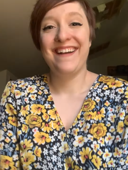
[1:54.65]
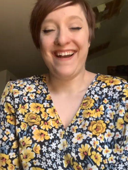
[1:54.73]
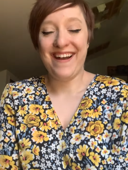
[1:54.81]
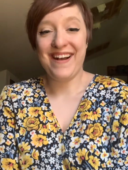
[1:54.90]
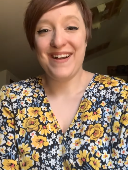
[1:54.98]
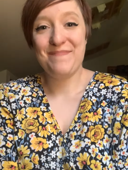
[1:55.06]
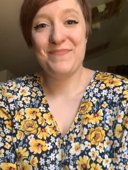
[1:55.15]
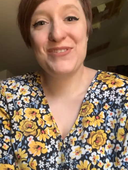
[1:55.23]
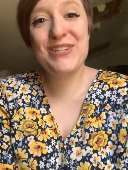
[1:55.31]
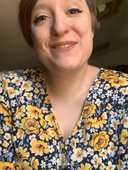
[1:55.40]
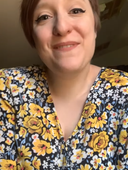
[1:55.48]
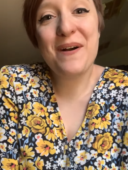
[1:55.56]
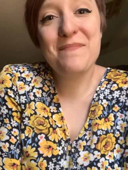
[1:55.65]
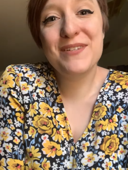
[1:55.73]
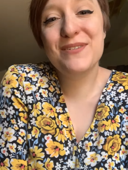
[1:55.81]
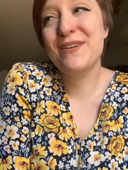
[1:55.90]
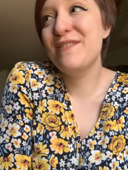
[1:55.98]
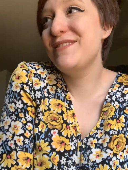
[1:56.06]
To develop this
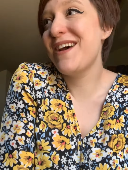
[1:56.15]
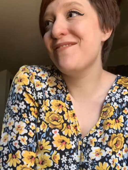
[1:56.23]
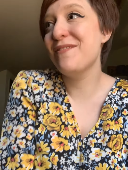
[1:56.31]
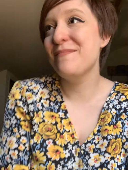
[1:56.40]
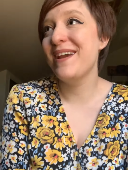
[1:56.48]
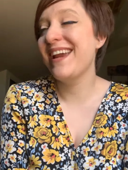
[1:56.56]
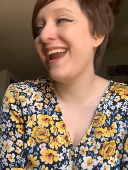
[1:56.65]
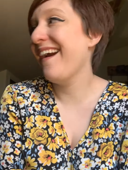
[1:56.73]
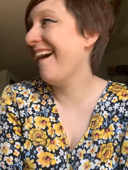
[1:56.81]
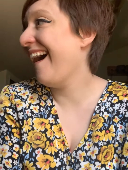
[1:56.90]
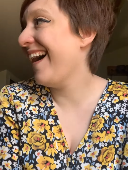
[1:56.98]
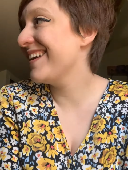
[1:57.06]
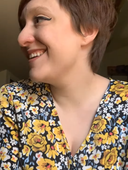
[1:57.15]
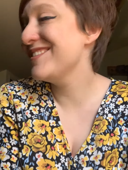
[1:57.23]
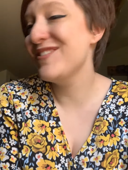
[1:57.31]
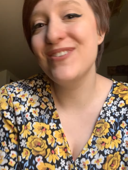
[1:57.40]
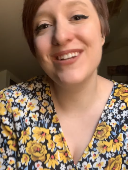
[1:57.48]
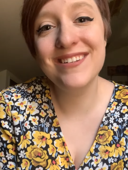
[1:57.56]
sort of devil may care
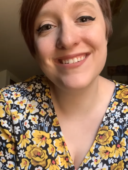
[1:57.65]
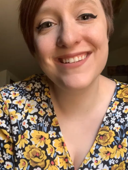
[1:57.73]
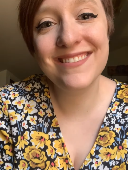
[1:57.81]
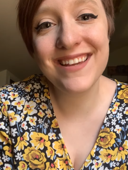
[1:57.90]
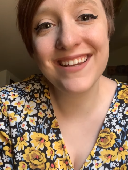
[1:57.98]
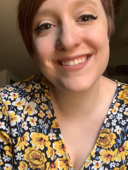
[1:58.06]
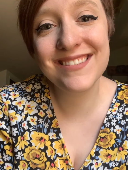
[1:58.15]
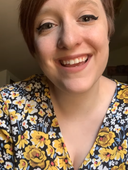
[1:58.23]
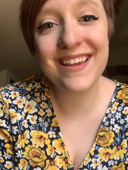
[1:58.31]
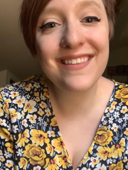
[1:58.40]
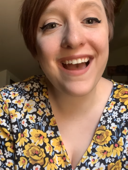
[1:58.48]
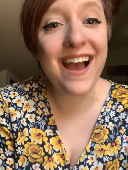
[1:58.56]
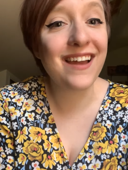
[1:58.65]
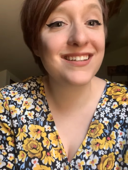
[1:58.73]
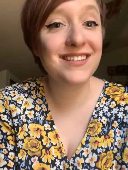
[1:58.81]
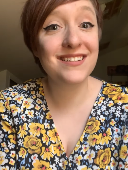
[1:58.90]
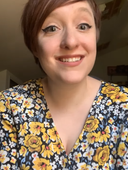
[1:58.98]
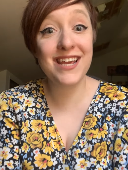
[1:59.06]
attitude, and did things like
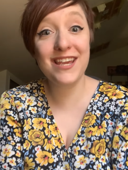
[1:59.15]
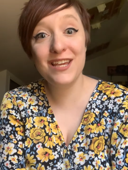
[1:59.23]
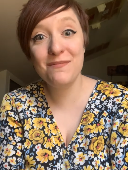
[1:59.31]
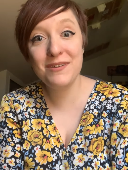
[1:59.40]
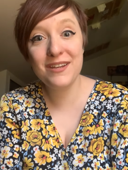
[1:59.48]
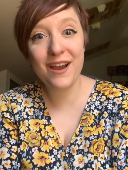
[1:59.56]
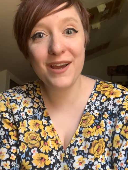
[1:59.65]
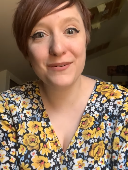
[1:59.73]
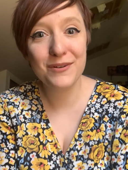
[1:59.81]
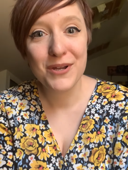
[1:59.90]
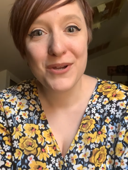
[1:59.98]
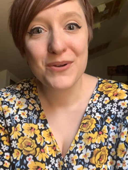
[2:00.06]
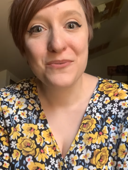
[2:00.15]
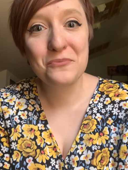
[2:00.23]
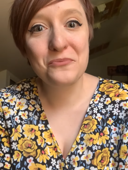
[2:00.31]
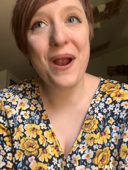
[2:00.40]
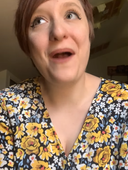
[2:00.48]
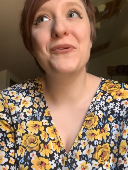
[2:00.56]
that, and taking me on
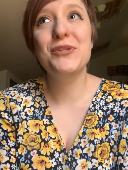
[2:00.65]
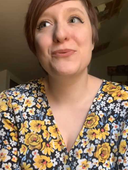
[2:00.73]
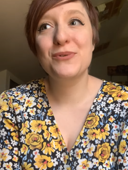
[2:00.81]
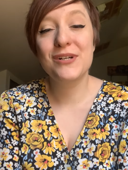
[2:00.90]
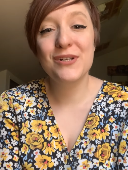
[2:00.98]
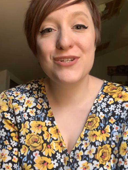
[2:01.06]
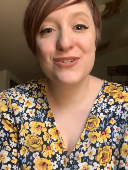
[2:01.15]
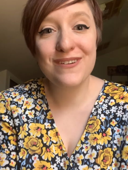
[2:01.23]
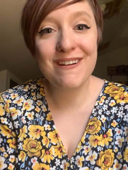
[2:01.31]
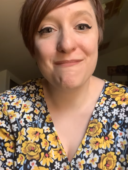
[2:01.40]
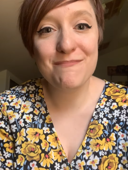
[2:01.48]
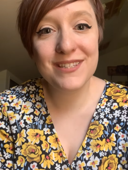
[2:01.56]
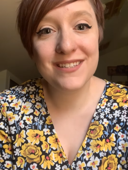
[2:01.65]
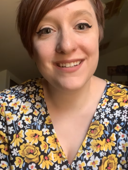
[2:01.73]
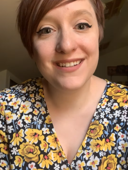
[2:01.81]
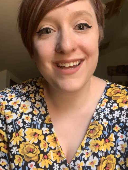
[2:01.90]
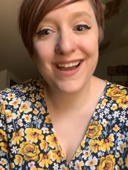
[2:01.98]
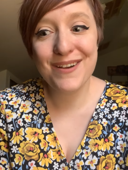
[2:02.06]
round the world trips.
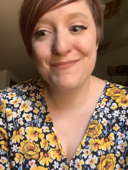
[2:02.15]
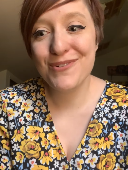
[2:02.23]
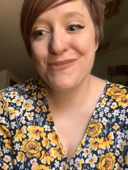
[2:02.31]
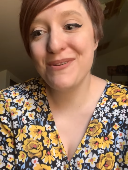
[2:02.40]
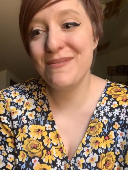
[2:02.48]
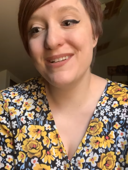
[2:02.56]
And when we